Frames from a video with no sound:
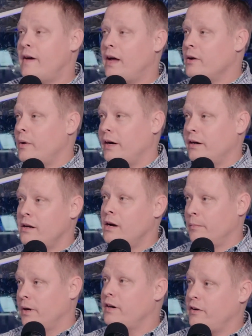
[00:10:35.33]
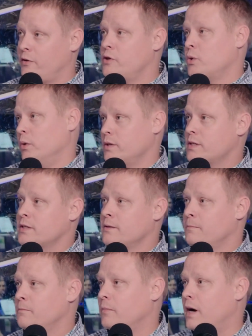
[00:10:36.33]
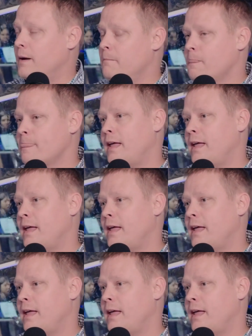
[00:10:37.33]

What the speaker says: we evaluated a number of different tools, right?